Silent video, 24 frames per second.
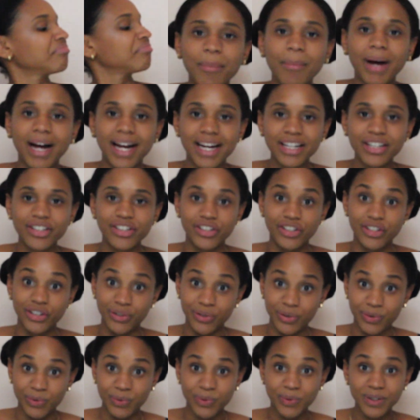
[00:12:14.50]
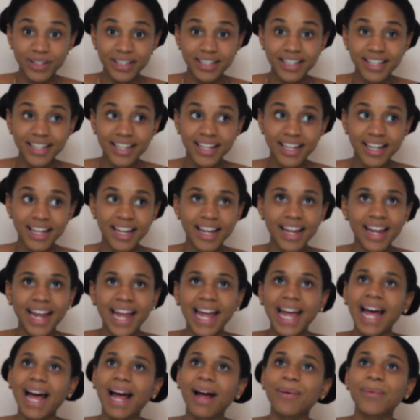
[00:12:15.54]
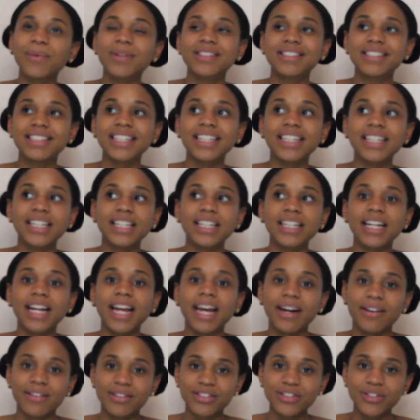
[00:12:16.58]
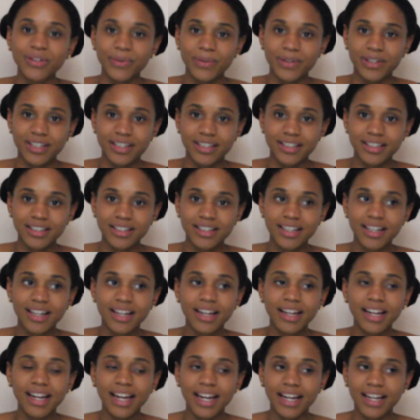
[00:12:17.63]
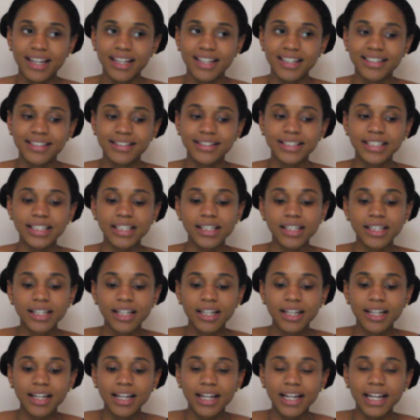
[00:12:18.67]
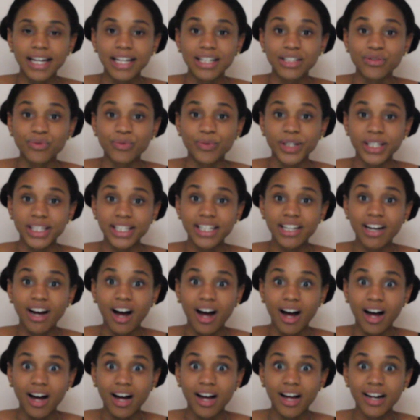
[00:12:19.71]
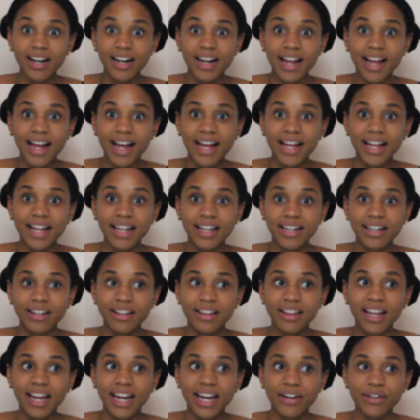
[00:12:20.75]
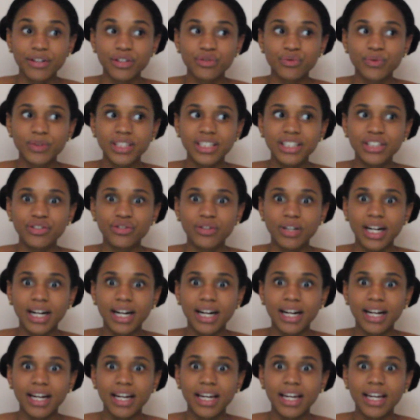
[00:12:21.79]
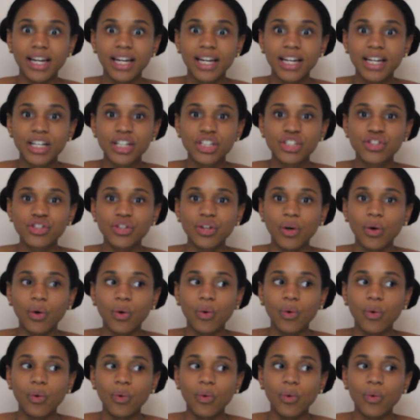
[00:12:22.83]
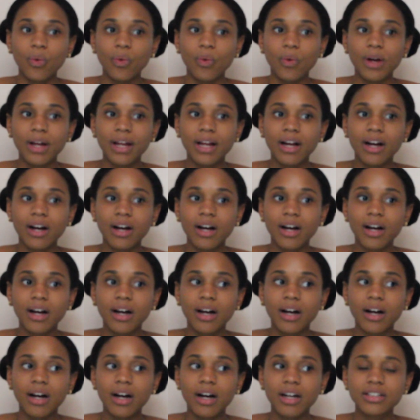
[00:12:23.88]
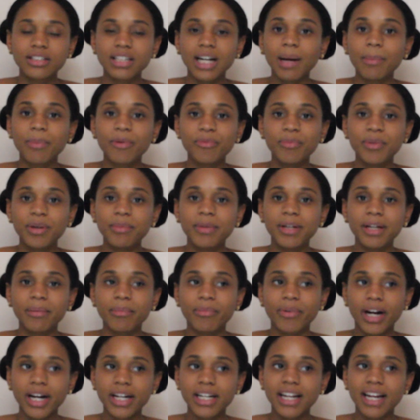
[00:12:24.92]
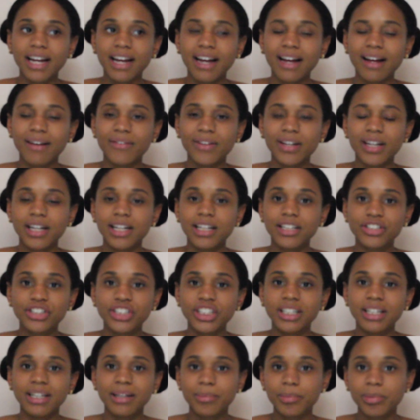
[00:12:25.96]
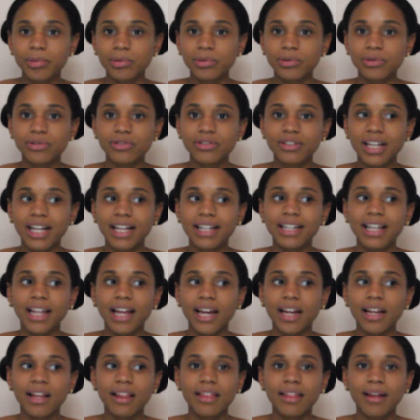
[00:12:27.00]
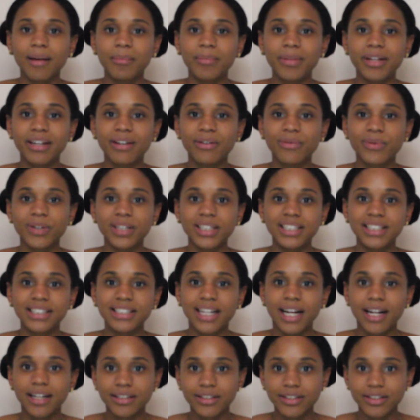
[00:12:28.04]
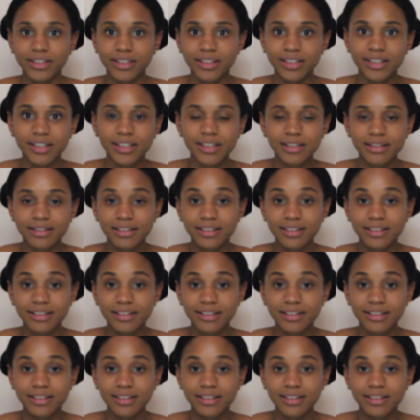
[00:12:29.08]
Mind you, I was in Arizona and it's really hot and the air is really dry, so on top of me being pregnant and having itchy nipples and like them being really tender,